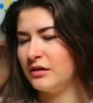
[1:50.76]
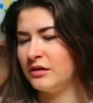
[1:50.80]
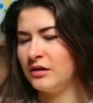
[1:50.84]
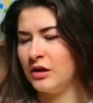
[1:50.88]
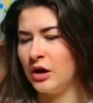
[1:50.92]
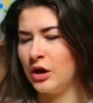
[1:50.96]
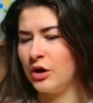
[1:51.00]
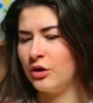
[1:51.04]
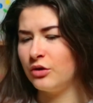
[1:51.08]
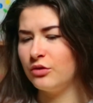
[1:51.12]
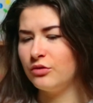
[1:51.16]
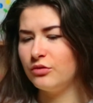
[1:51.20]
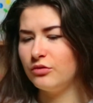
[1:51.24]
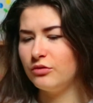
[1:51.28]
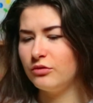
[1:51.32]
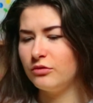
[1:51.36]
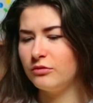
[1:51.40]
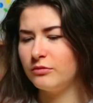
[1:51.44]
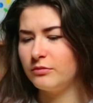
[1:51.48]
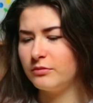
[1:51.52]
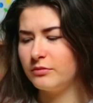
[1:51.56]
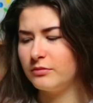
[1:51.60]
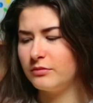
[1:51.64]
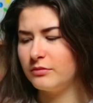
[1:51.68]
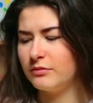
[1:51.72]
No,
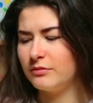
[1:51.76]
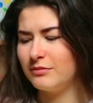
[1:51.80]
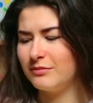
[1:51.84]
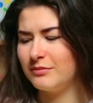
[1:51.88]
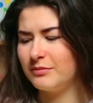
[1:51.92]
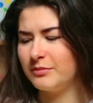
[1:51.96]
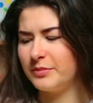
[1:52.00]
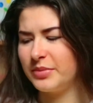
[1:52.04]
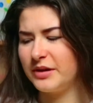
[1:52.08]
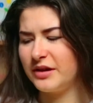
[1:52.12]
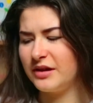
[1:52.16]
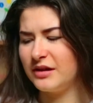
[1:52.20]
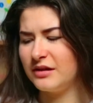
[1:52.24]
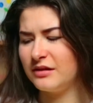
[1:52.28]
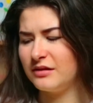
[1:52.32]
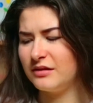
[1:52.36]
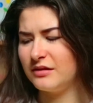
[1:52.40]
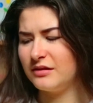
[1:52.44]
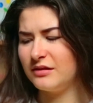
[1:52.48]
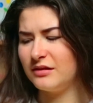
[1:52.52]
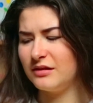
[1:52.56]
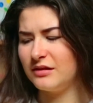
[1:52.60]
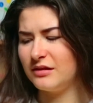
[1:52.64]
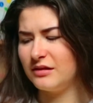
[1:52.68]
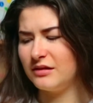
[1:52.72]
but
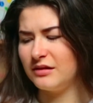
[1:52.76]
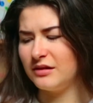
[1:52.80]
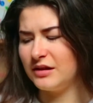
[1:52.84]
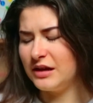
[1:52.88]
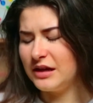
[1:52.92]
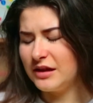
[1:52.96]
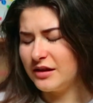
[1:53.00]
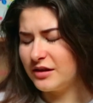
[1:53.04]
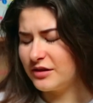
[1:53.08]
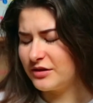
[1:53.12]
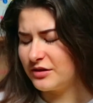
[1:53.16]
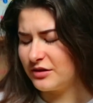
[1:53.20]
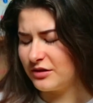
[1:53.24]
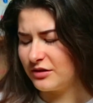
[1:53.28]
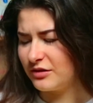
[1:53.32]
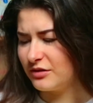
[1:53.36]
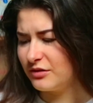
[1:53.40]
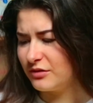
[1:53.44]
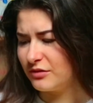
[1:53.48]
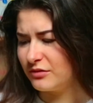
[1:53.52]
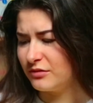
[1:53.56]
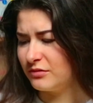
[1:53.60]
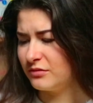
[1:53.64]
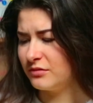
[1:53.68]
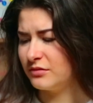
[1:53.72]
neither do
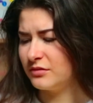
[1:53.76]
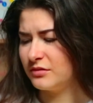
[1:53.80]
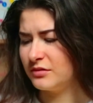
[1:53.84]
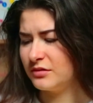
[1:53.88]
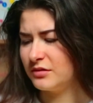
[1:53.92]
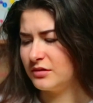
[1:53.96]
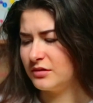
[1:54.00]
you.